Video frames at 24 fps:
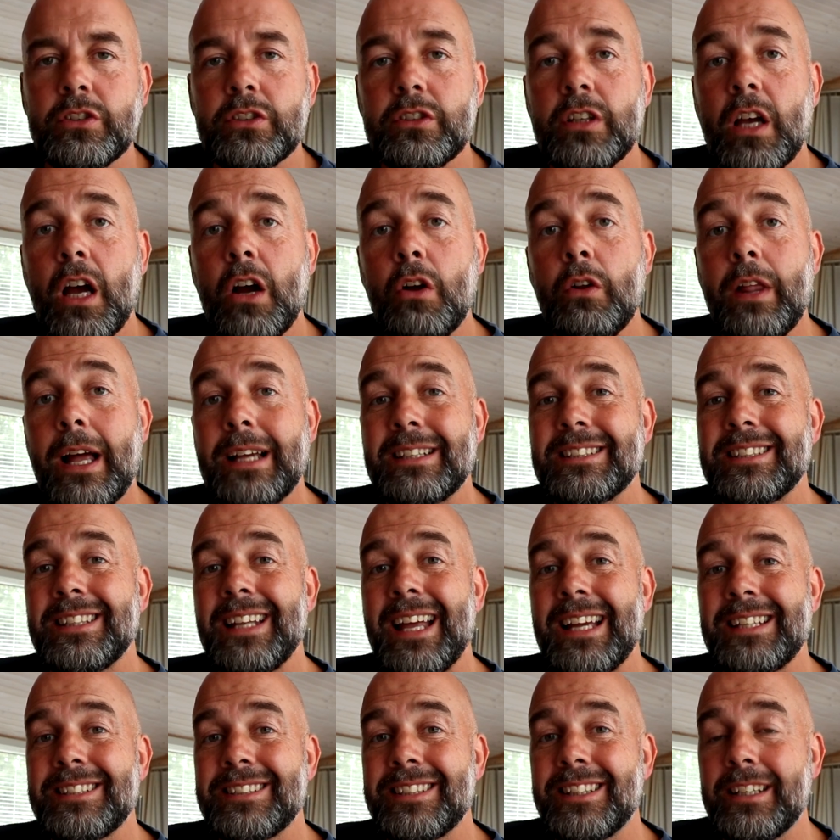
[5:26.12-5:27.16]
So that's
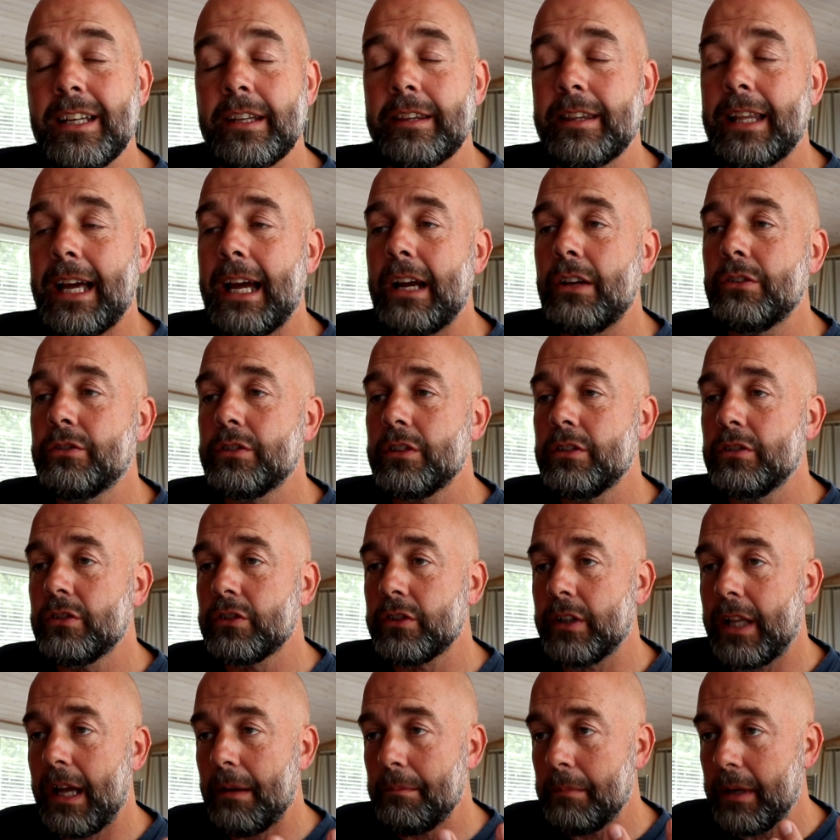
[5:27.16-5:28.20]
less than a thousand,
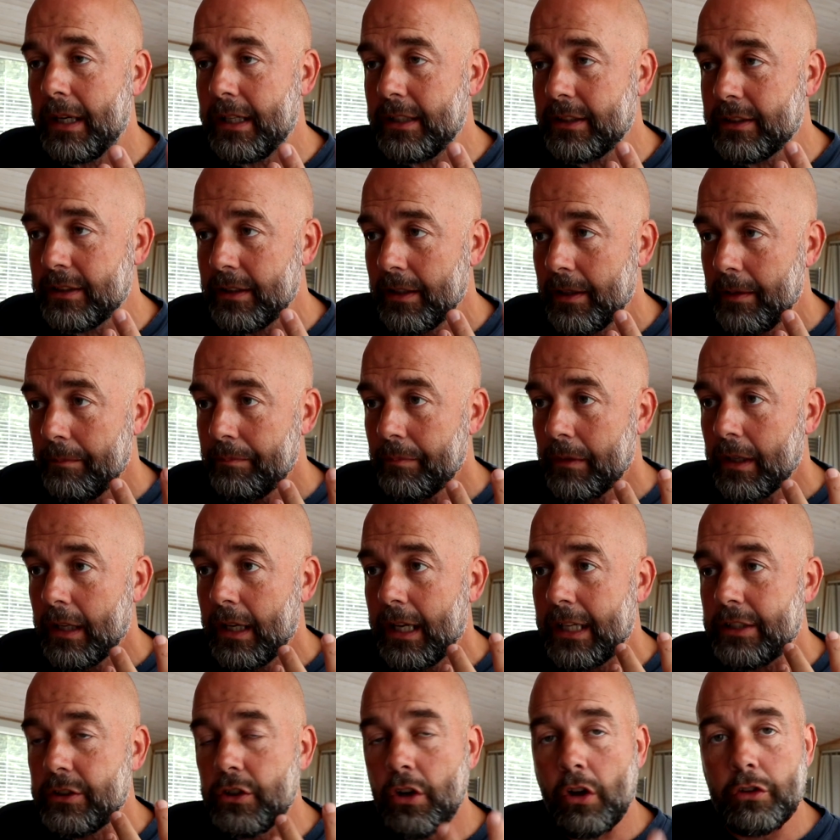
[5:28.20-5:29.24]
so that means
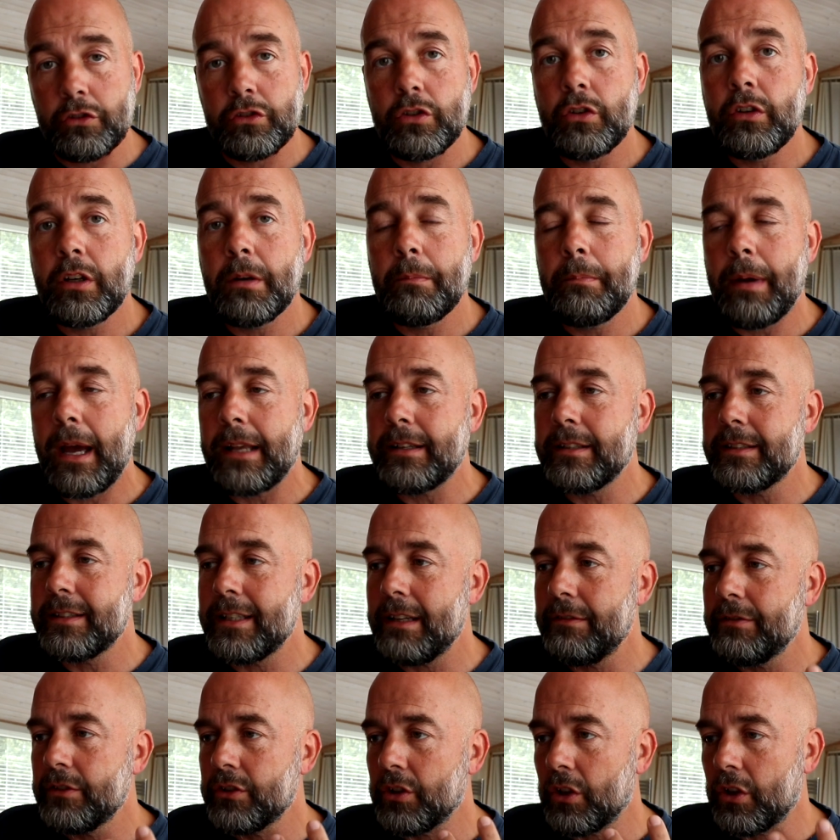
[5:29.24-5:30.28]
it's not too
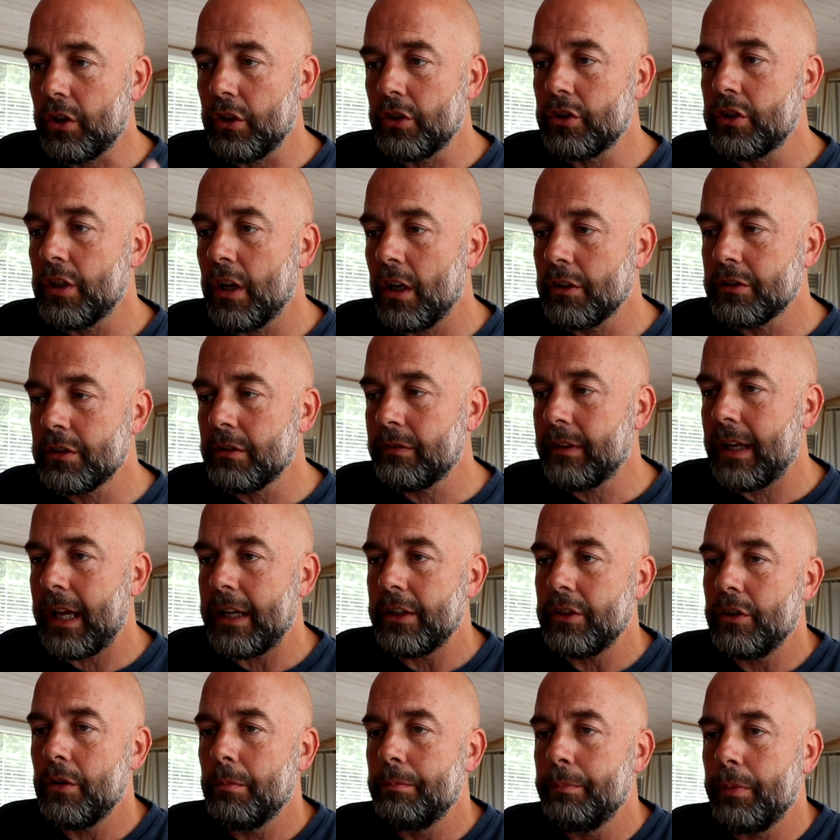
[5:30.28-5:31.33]
competitive. There's a good chance of
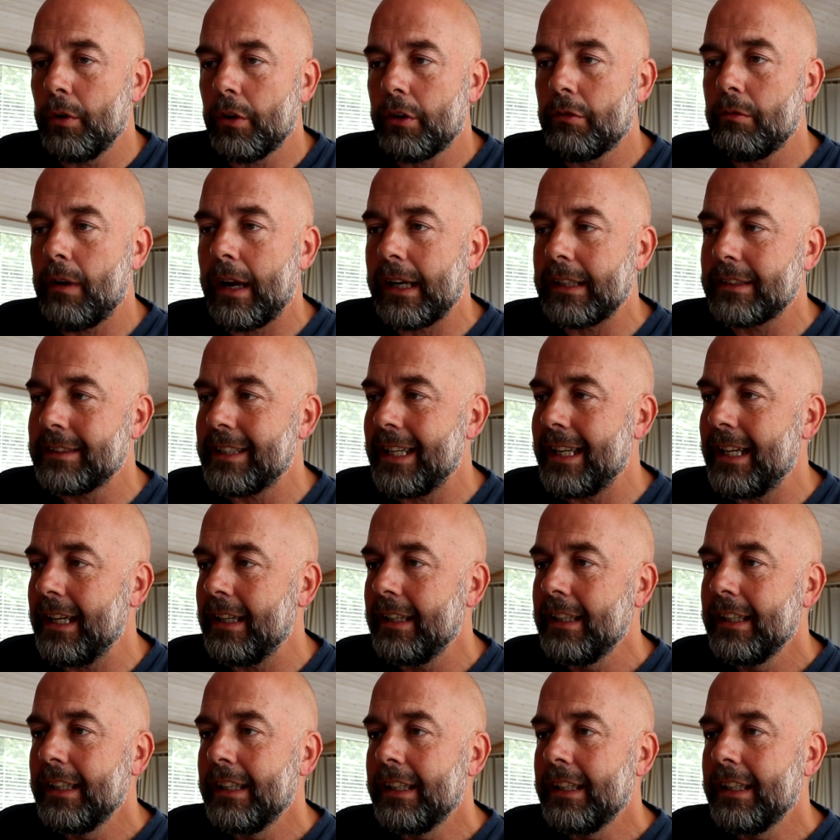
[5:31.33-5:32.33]
getting your book ranked here.